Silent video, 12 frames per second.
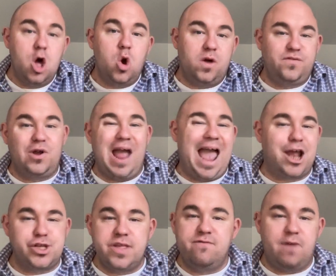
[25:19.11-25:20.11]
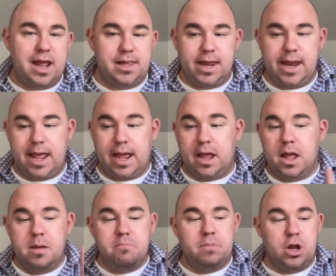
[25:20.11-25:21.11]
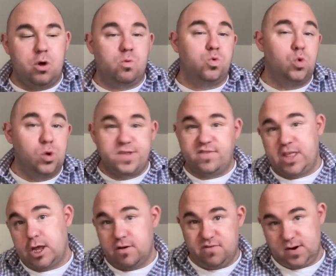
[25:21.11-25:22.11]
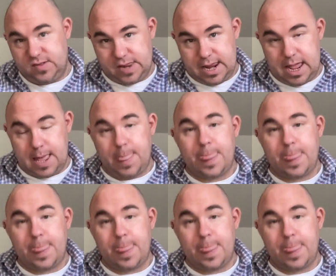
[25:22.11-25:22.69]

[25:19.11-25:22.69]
or if they're actually violating, you know, rules of the university.